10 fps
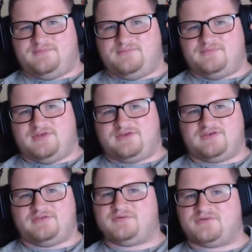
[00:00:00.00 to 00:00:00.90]
They said
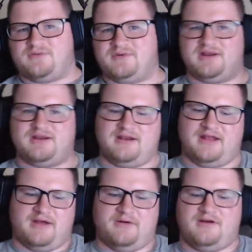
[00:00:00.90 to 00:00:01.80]
someone was coming in an
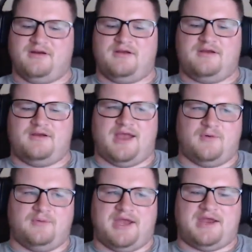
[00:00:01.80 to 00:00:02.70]
hour. I
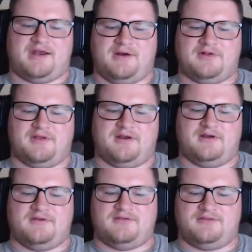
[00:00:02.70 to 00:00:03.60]
went back an hour
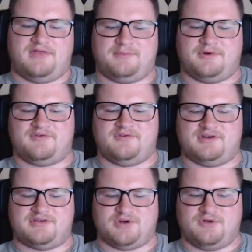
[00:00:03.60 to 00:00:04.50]
later. That person
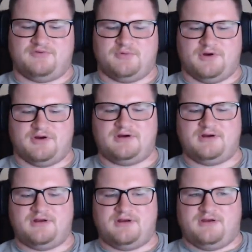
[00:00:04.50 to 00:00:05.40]
didn't show up for work.
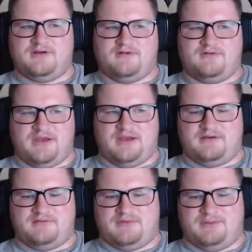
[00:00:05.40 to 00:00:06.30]
They
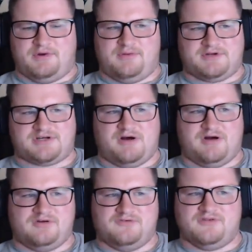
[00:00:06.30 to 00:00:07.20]
pretty much called
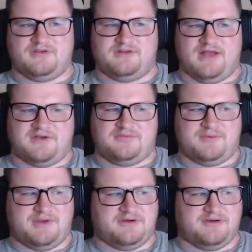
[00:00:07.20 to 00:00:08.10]
over the
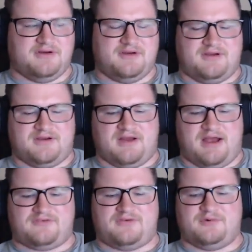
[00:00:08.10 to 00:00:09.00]
loudspeaker.
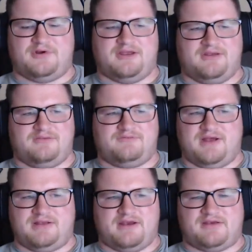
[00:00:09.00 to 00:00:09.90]

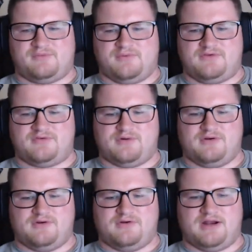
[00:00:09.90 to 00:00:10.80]
Finally got someone in the store who
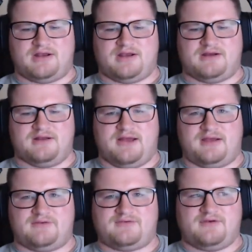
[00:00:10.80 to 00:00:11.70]
knew how to cut
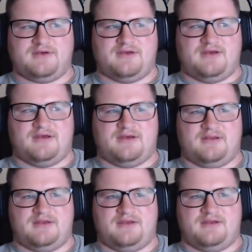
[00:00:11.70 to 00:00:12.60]
glass. And
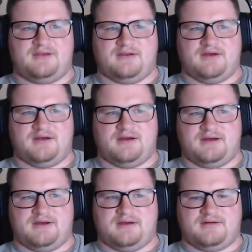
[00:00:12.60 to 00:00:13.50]
then
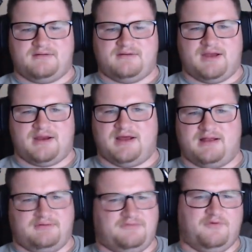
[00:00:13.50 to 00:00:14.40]
I got
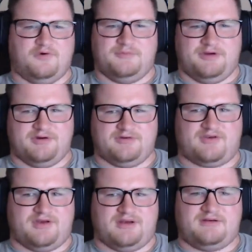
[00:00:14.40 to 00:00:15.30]
like 4 mirrors
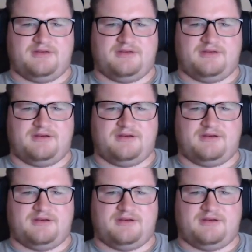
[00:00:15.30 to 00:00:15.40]
cut.